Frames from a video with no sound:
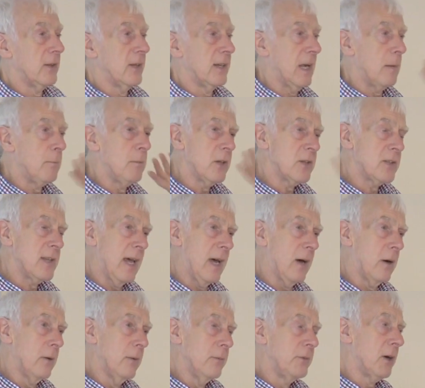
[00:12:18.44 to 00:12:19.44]
the numbers
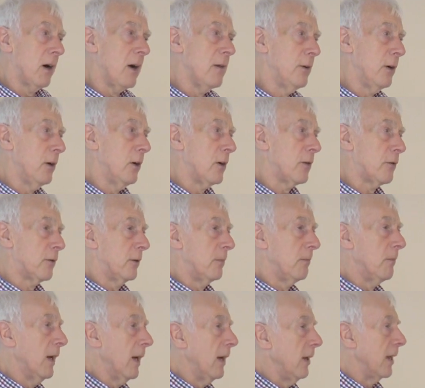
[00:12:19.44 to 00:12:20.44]
now diverge
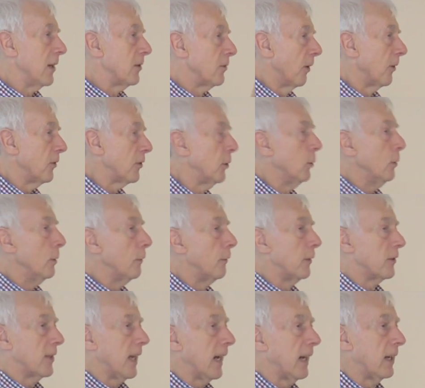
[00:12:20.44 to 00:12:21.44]
from, it's not 2
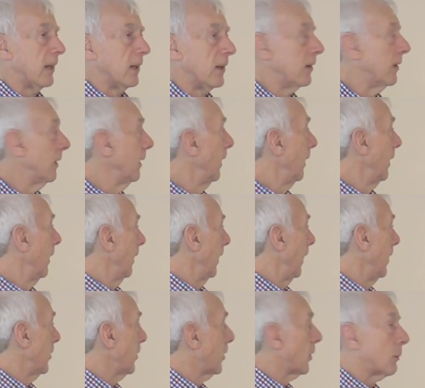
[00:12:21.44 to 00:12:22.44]
for second,
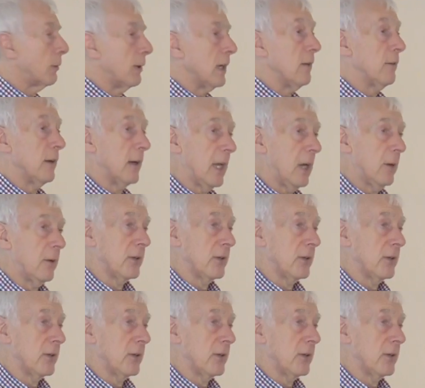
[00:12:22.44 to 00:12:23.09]
it's 3 for lower